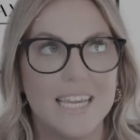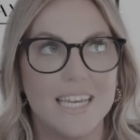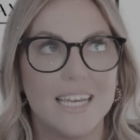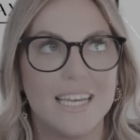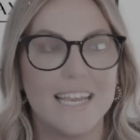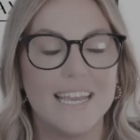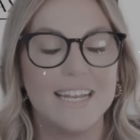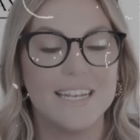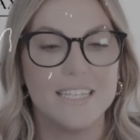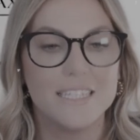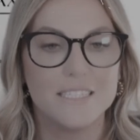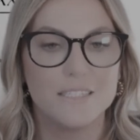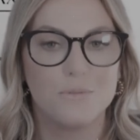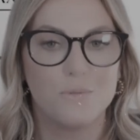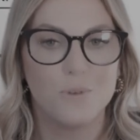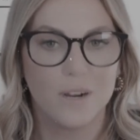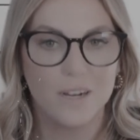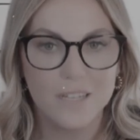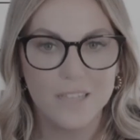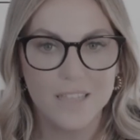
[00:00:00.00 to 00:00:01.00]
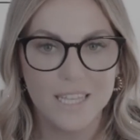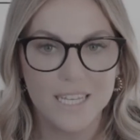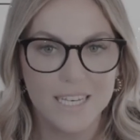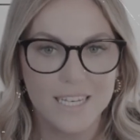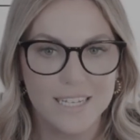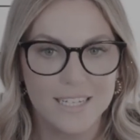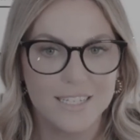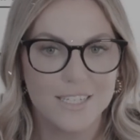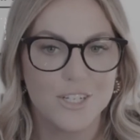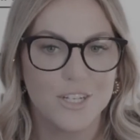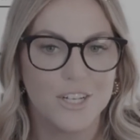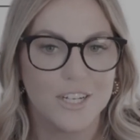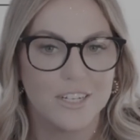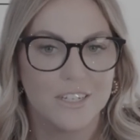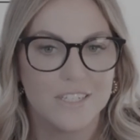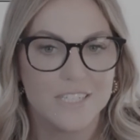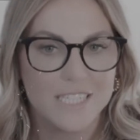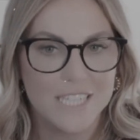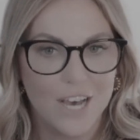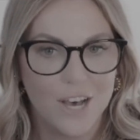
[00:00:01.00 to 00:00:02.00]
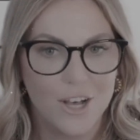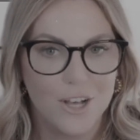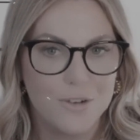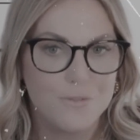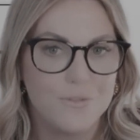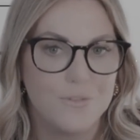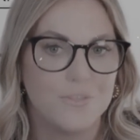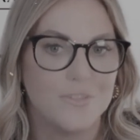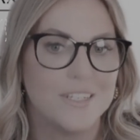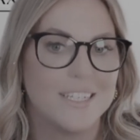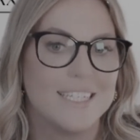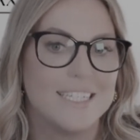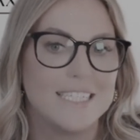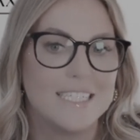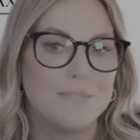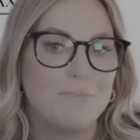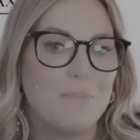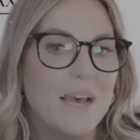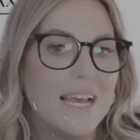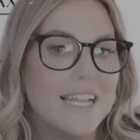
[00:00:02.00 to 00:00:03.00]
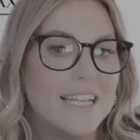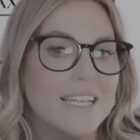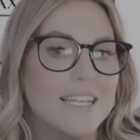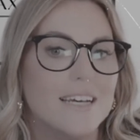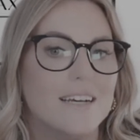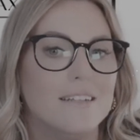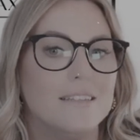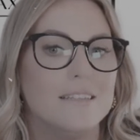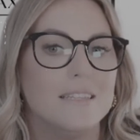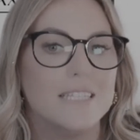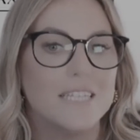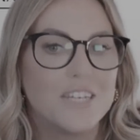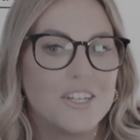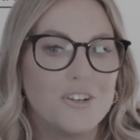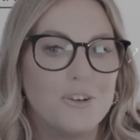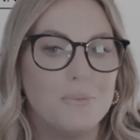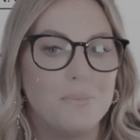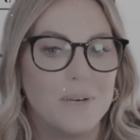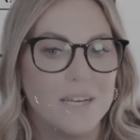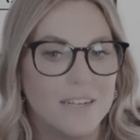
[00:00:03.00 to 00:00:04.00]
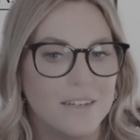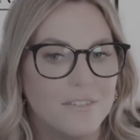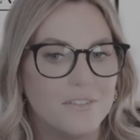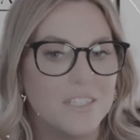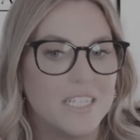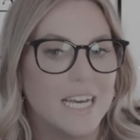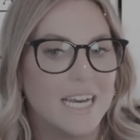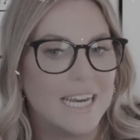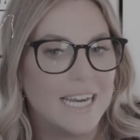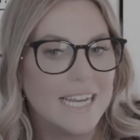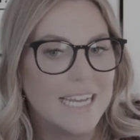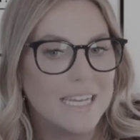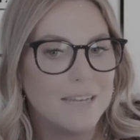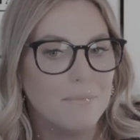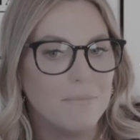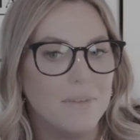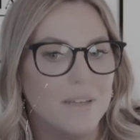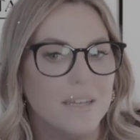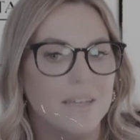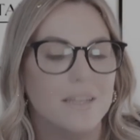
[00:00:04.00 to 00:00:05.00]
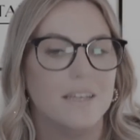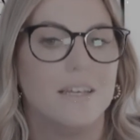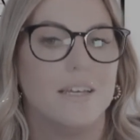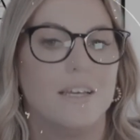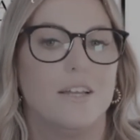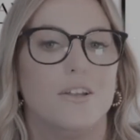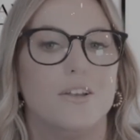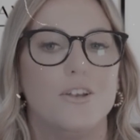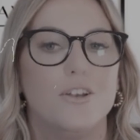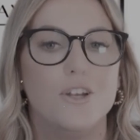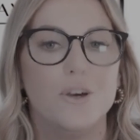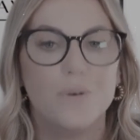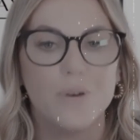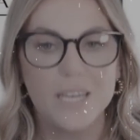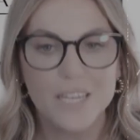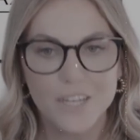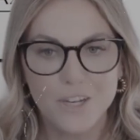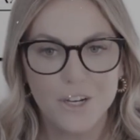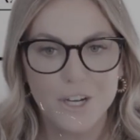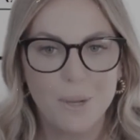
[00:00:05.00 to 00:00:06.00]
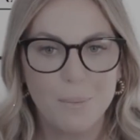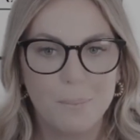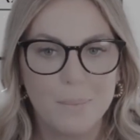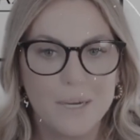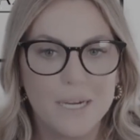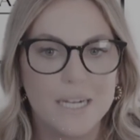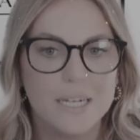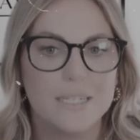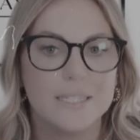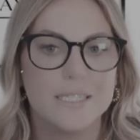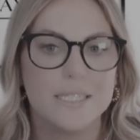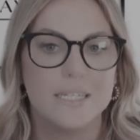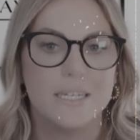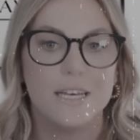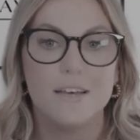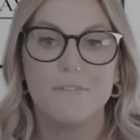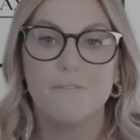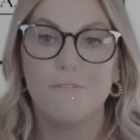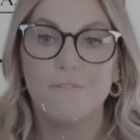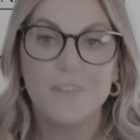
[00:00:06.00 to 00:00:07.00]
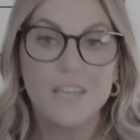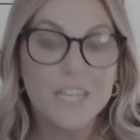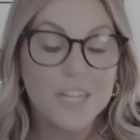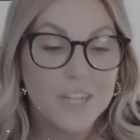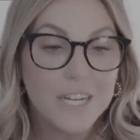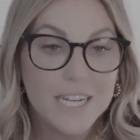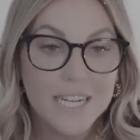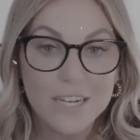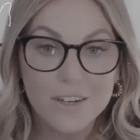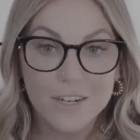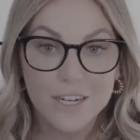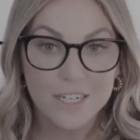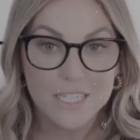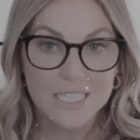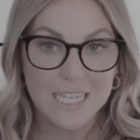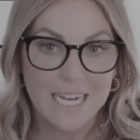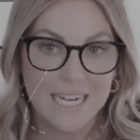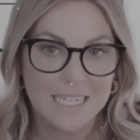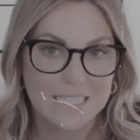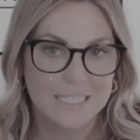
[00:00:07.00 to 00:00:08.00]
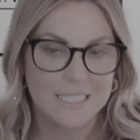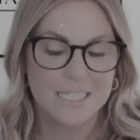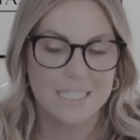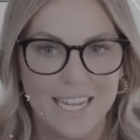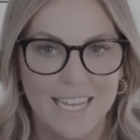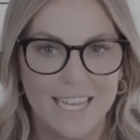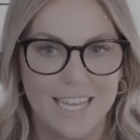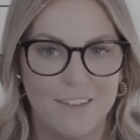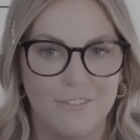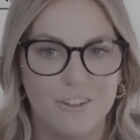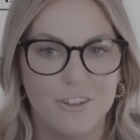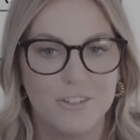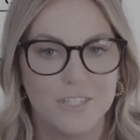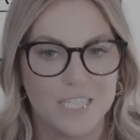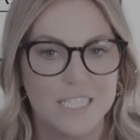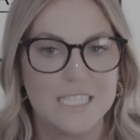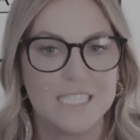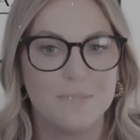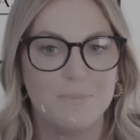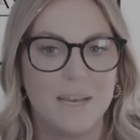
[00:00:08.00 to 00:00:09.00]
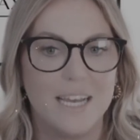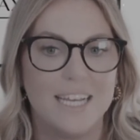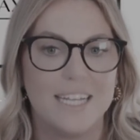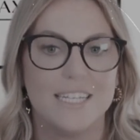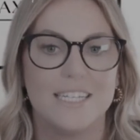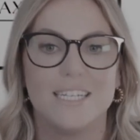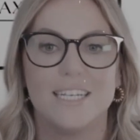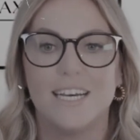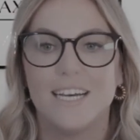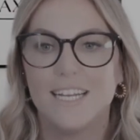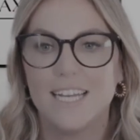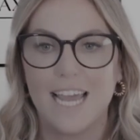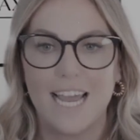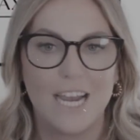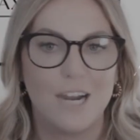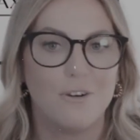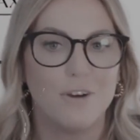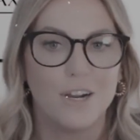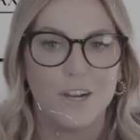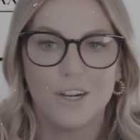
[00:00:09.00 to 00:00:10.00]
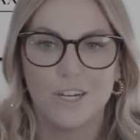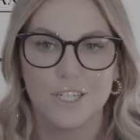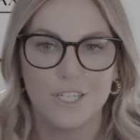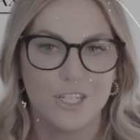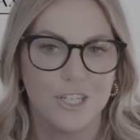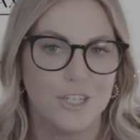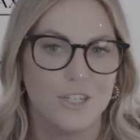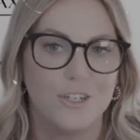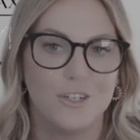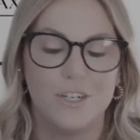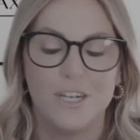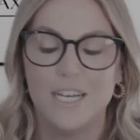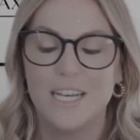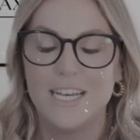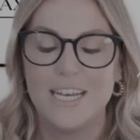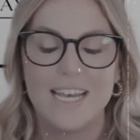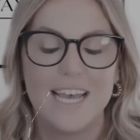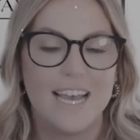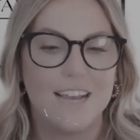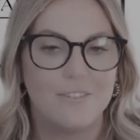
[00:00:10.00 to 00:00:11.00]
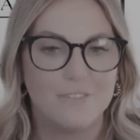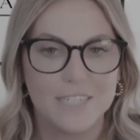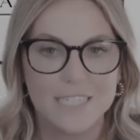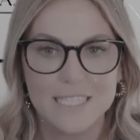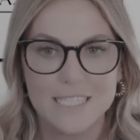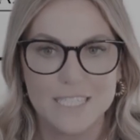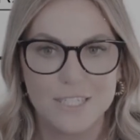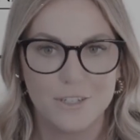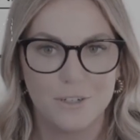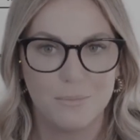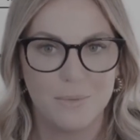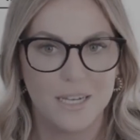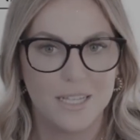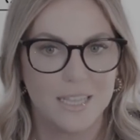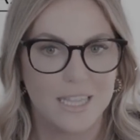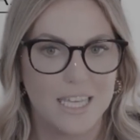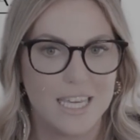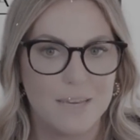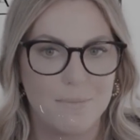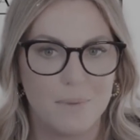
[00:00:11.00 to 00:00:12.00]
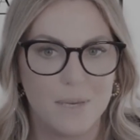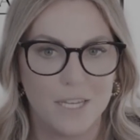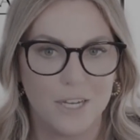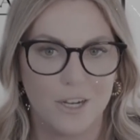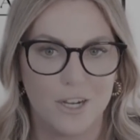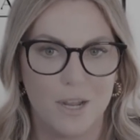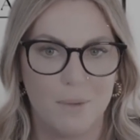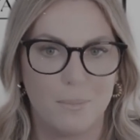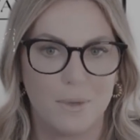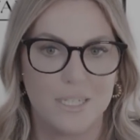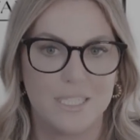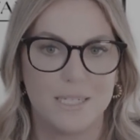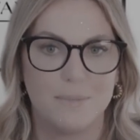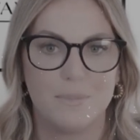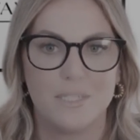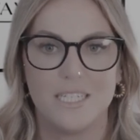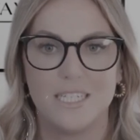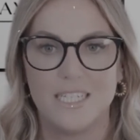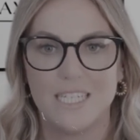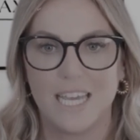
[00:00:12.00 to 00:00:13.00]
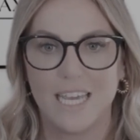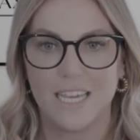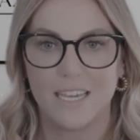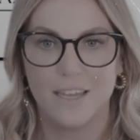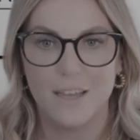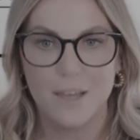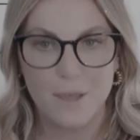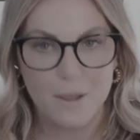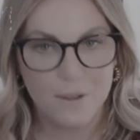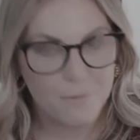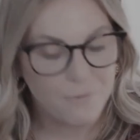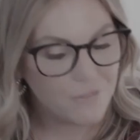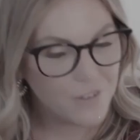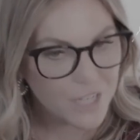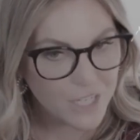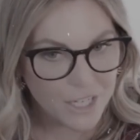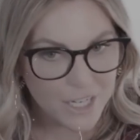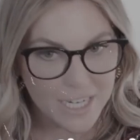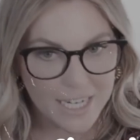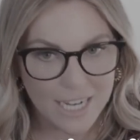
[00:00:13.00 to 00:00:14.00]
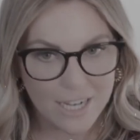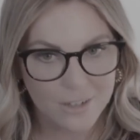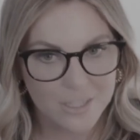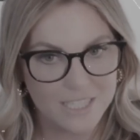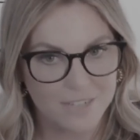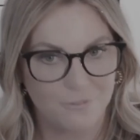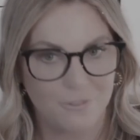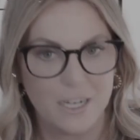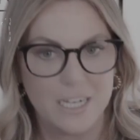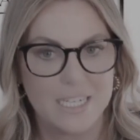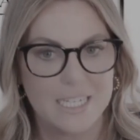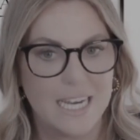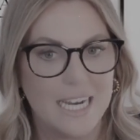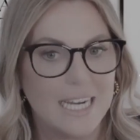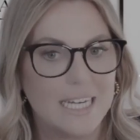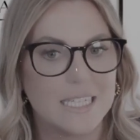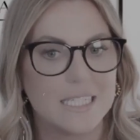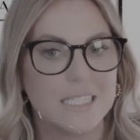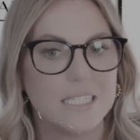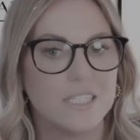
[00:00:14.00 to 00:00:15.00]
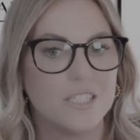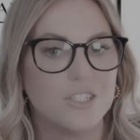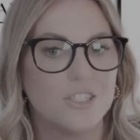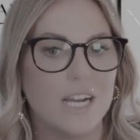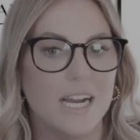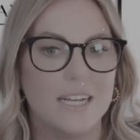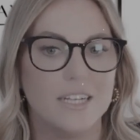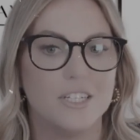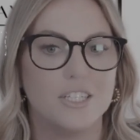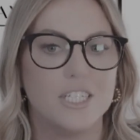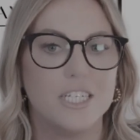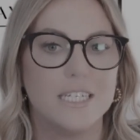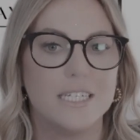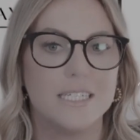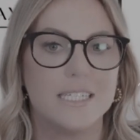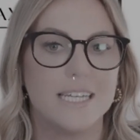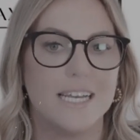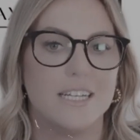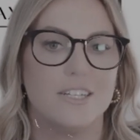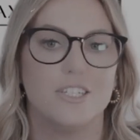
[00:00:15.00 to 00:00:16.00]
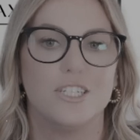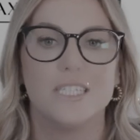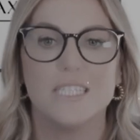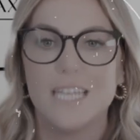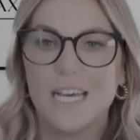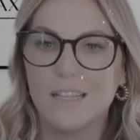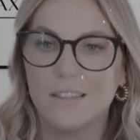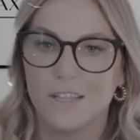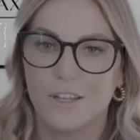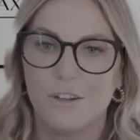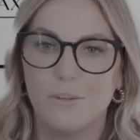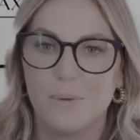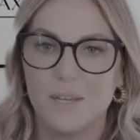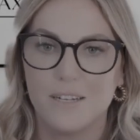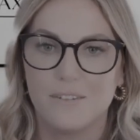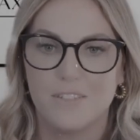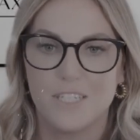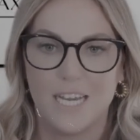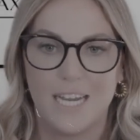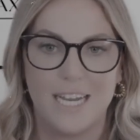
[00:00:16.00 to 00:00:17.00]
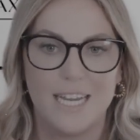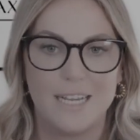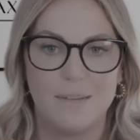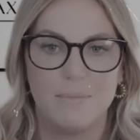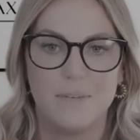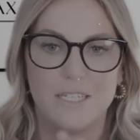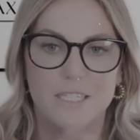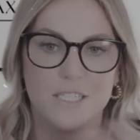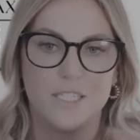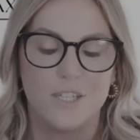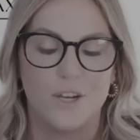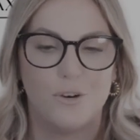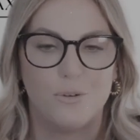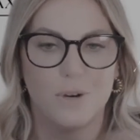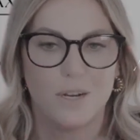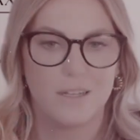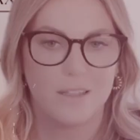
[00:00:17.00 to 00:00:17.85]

it is worth it to yourself to spend a little bit of time knowing your numbers, figuring out your taxes. If you just spend an hour or two every single month keeping your numbers up to date, figuring out different tax strategies, and just that little bit of time is so worth